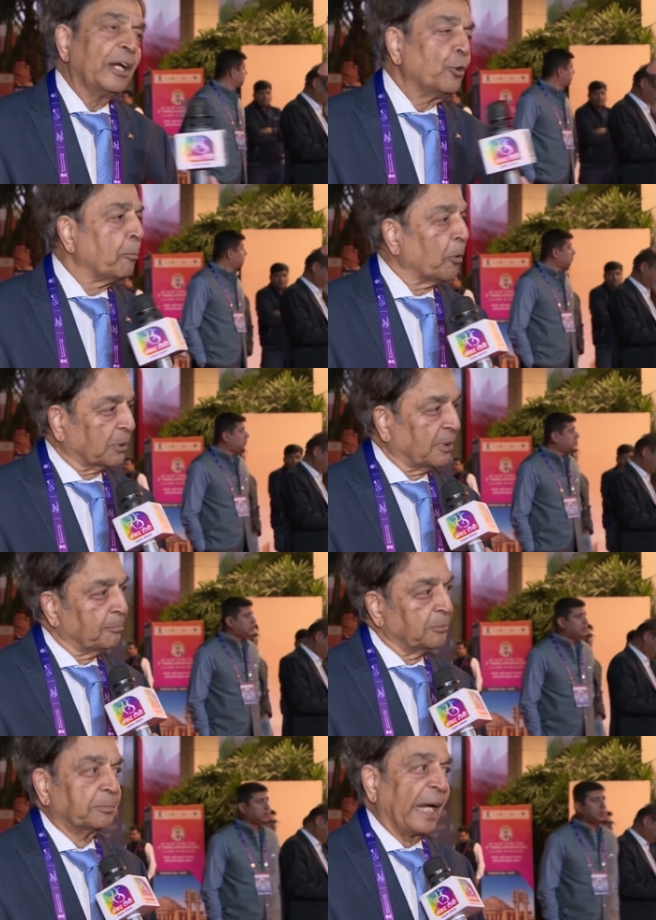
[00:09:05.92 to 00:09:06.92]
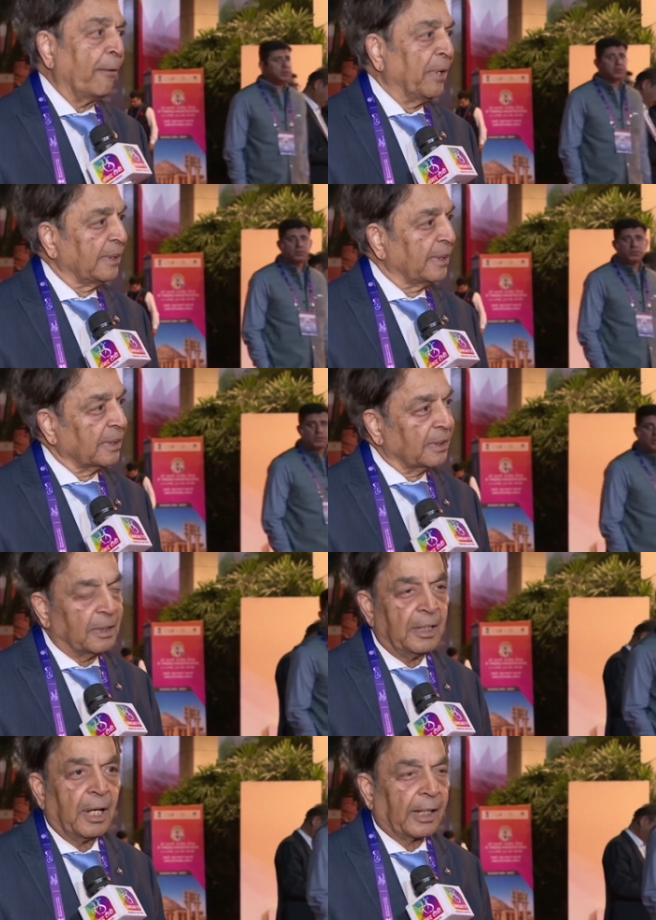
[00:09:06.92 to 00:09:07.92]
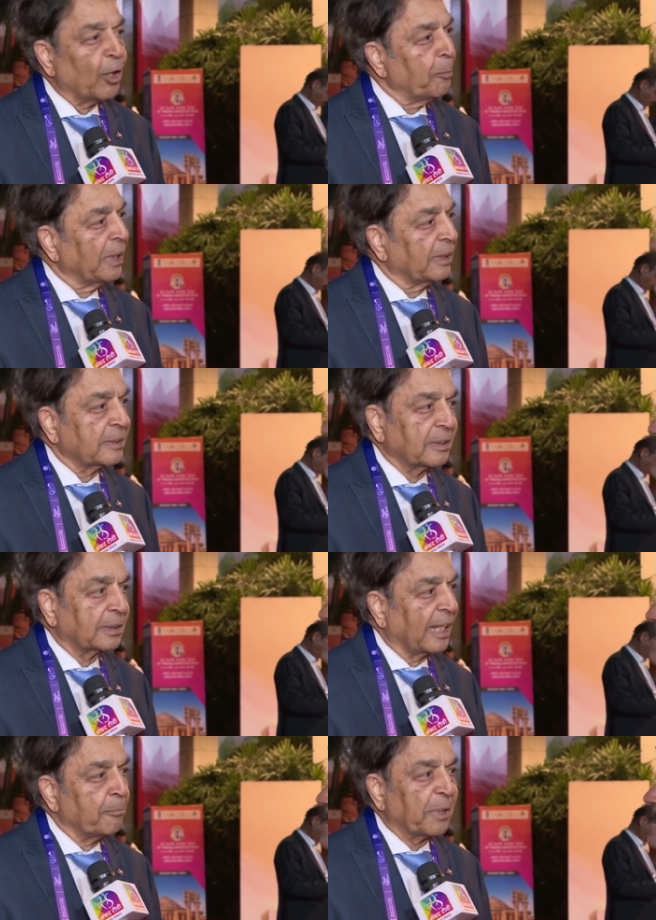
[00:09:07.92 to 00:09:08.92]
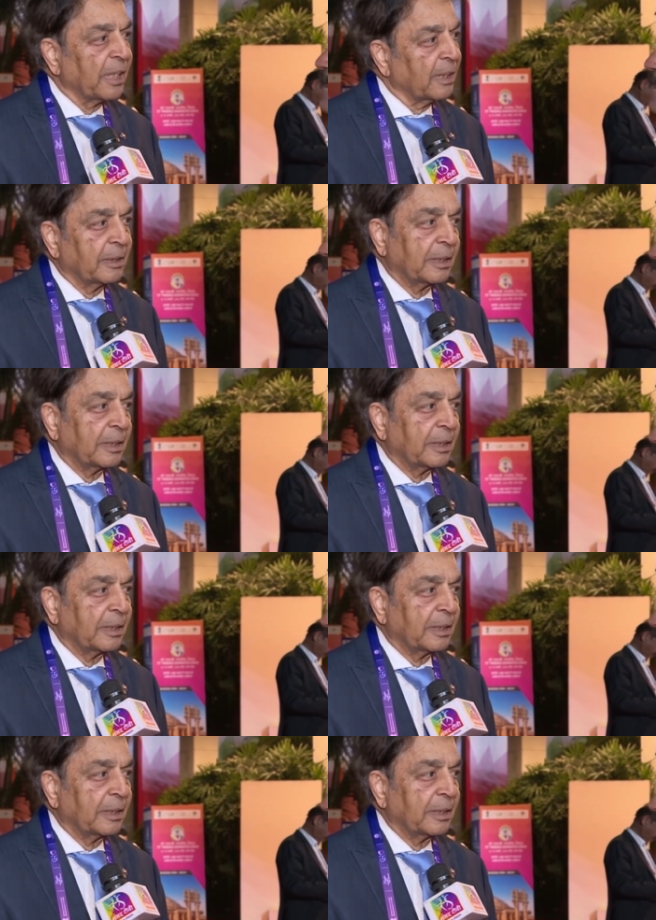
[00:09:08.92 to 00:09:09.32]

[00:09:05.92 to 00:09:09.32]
permission? We can do both. Okay. Private and uh, governmental can be done